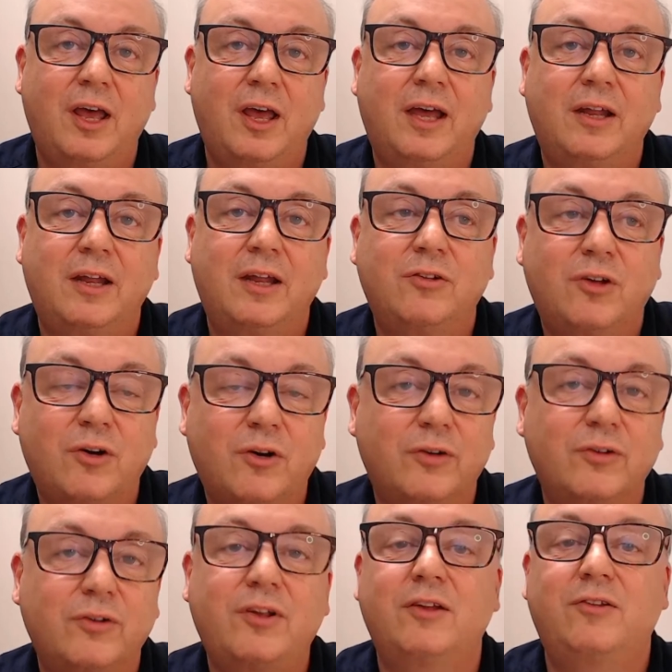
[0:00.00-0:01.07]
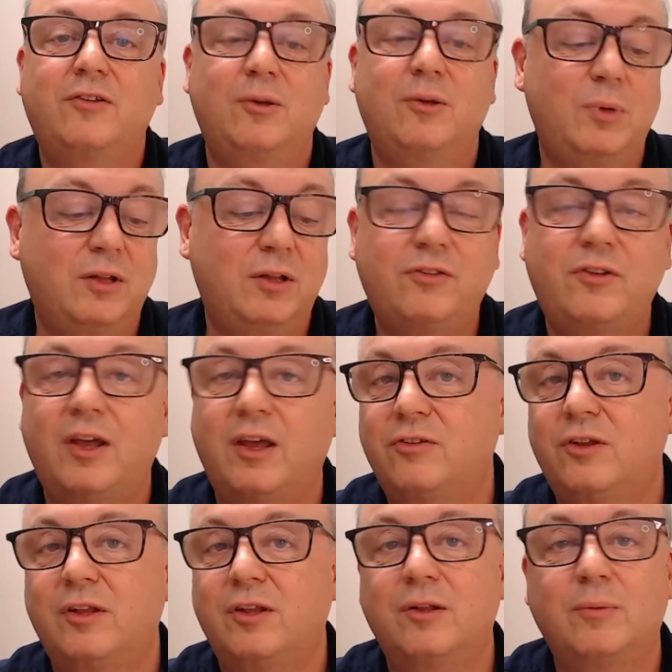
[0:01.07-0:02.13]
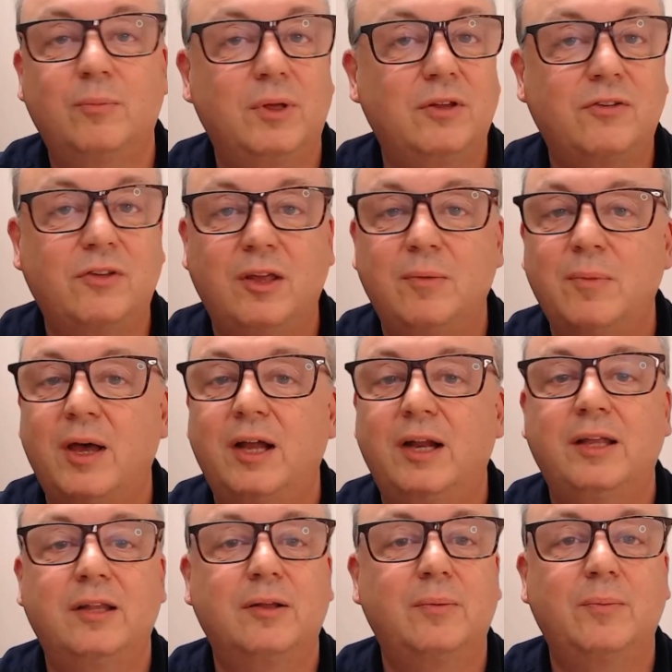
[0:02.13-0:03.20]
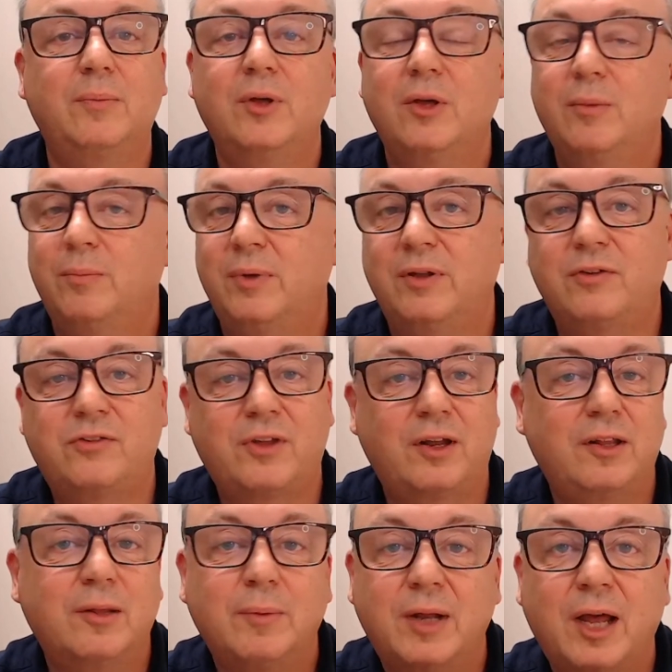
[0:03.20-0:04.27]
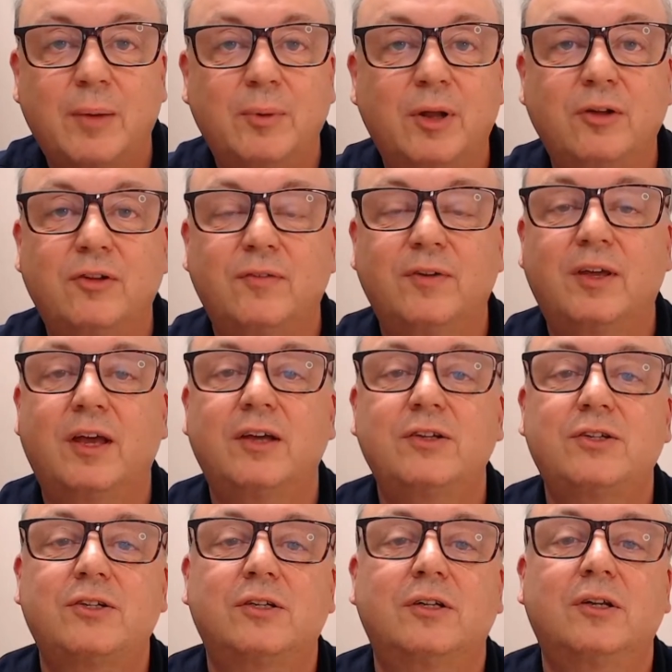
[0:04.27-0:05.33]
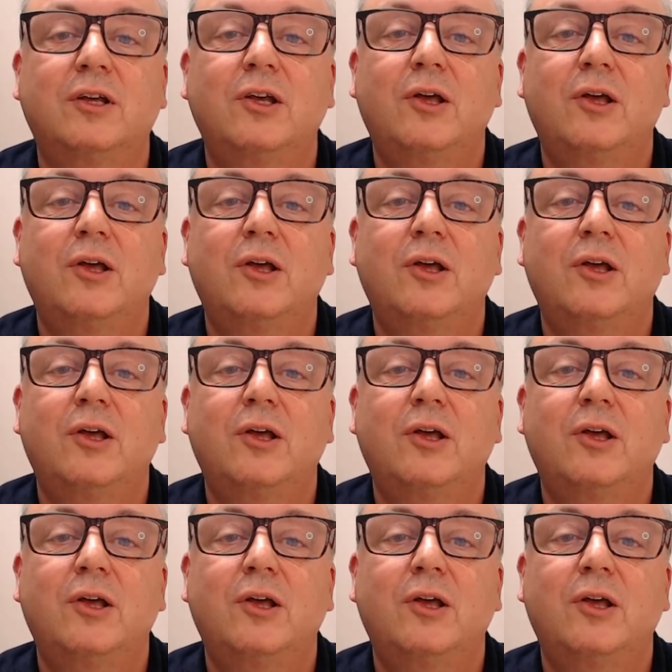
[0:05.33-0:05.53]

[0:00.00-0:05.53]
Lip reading: And contacting means texting them, means emailing them, means sending them an app notification,